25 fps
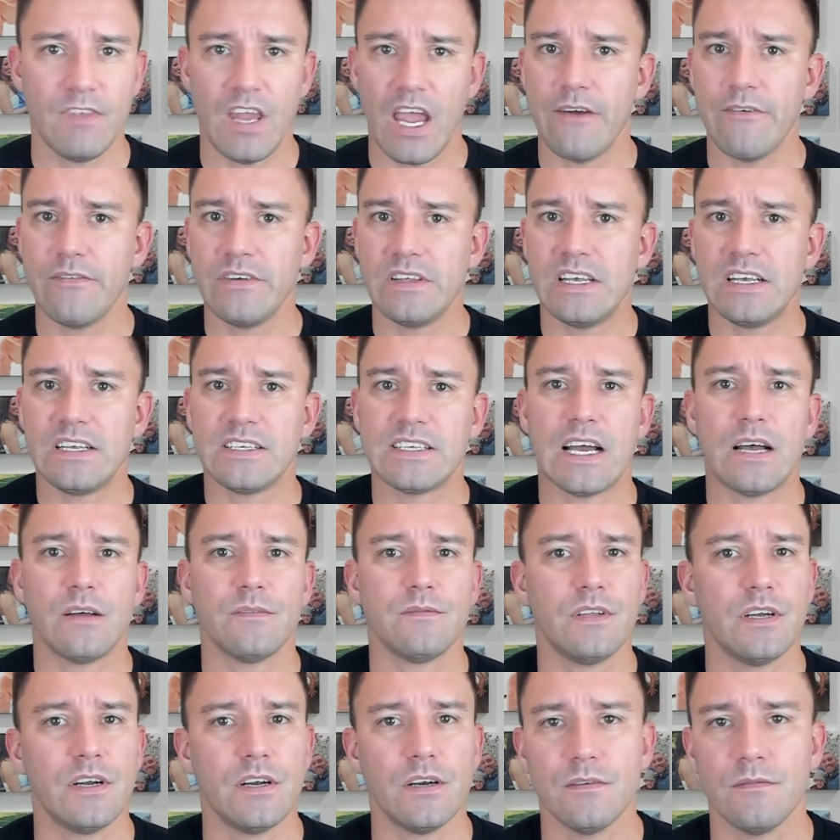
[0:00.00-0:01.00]
everything's
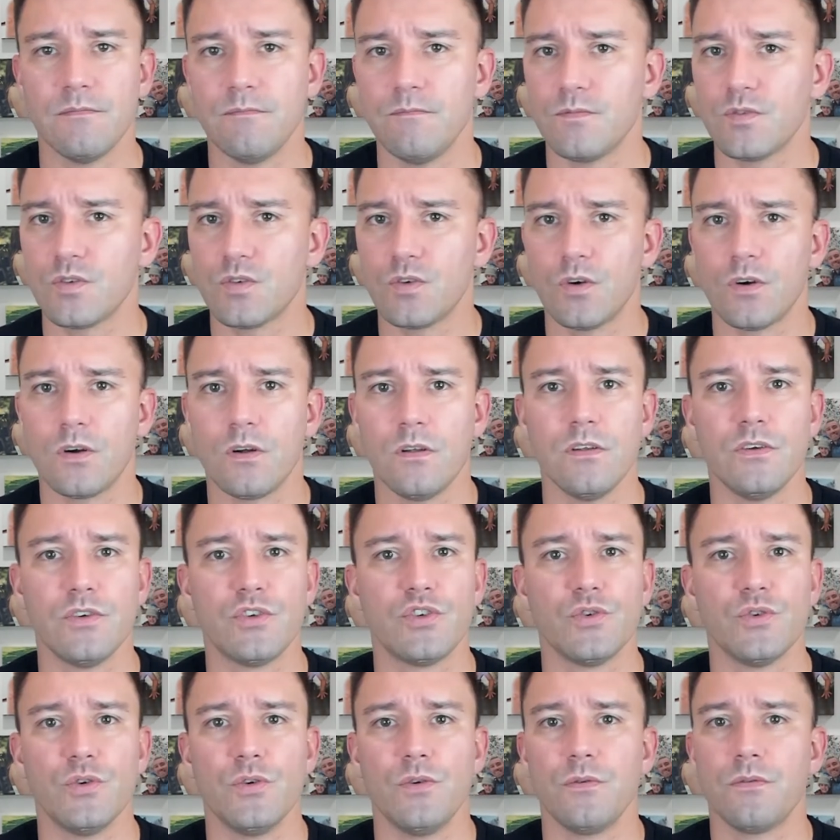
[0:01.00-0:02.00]
out there, circle of
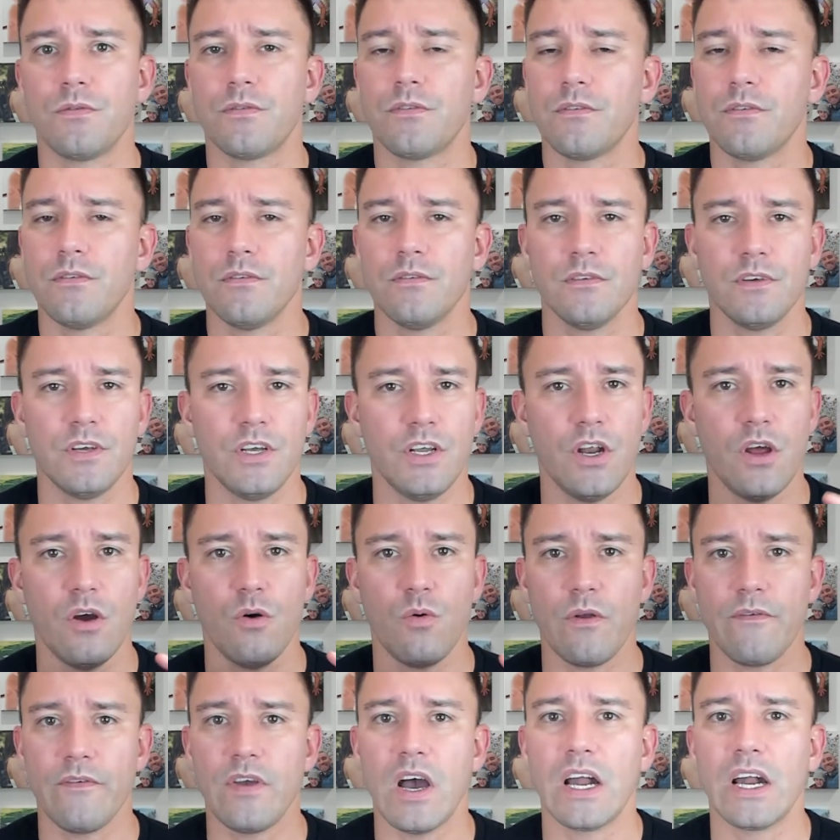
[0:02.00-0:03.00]
truth.
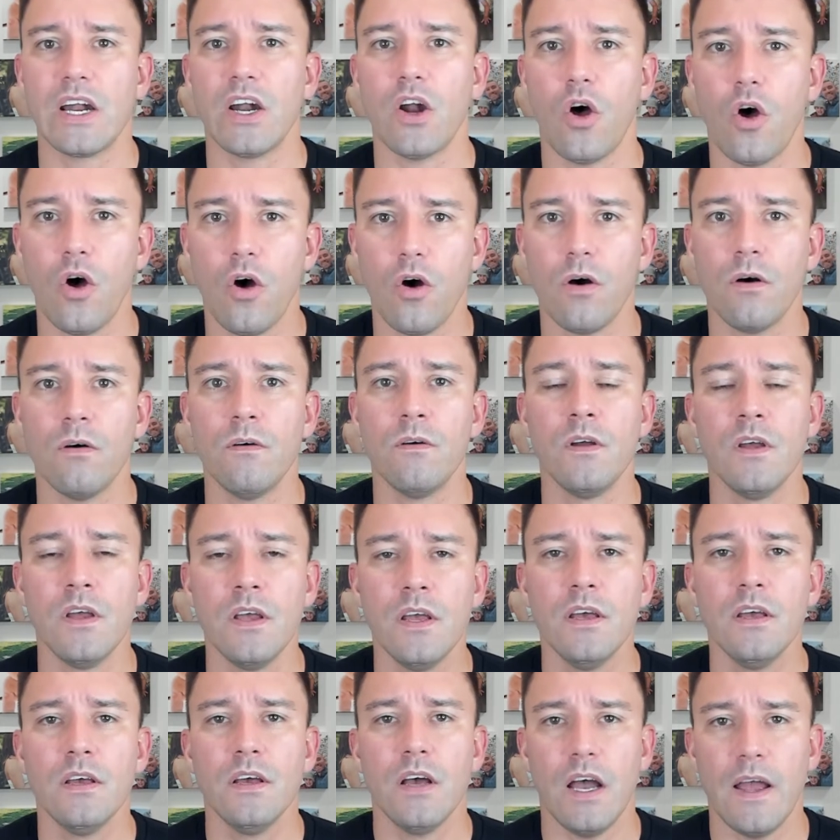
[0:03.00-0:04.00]
We've got it all
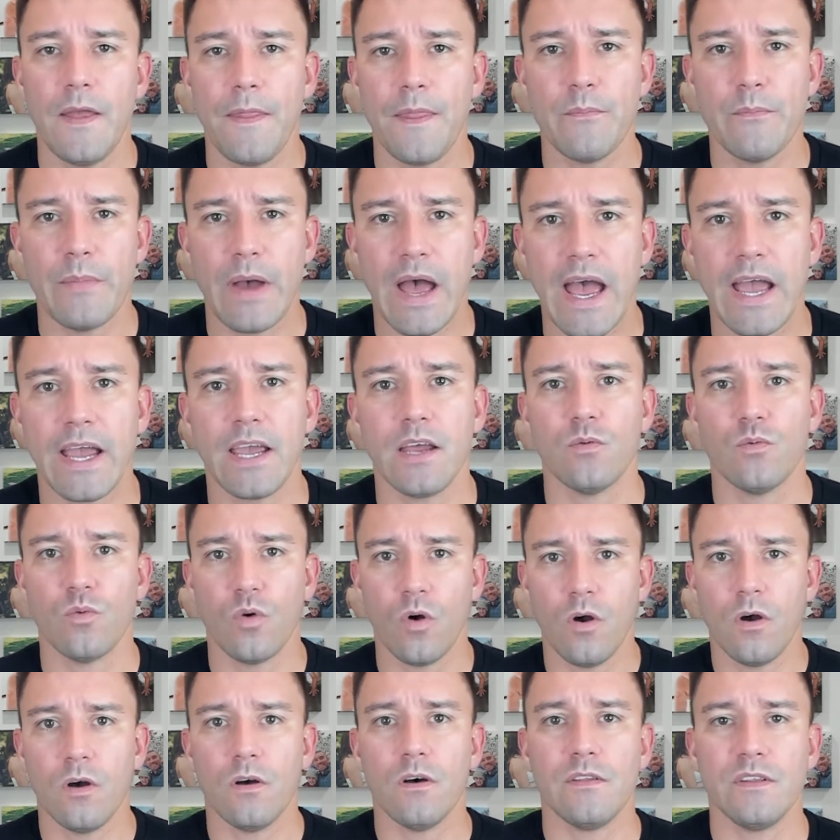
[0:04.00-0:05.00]
in the bag, and we're
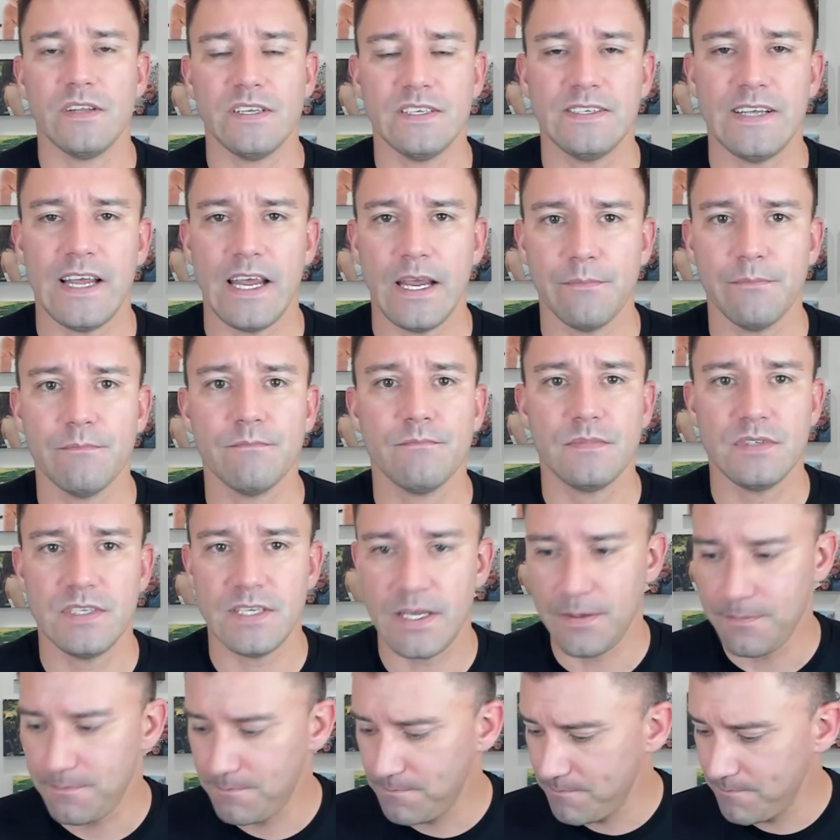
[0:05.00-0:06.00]
all on the same
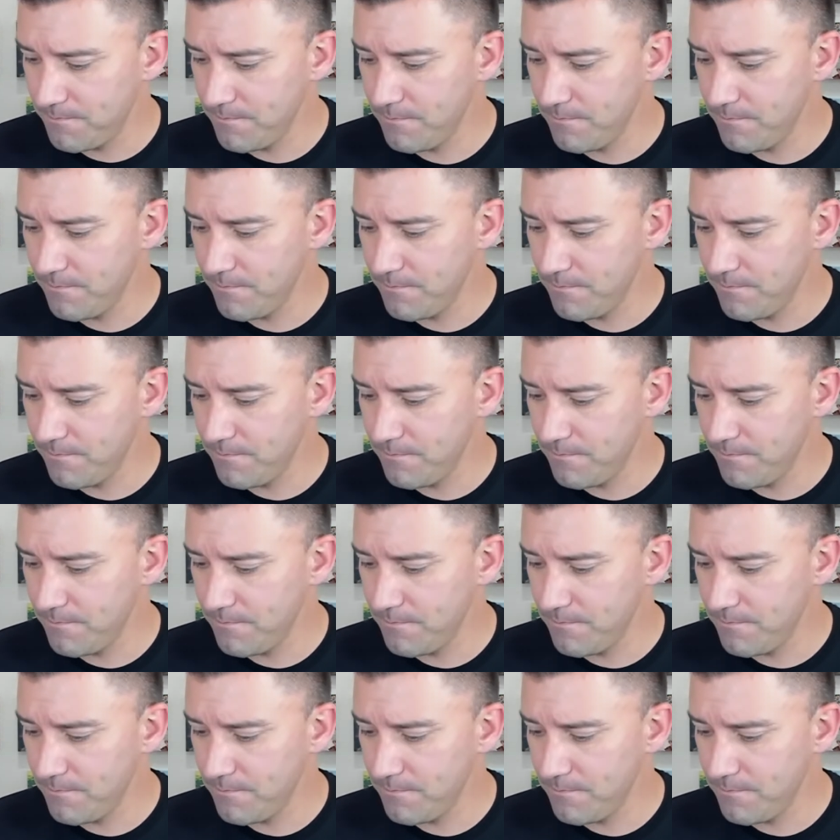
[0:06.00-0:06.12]
team.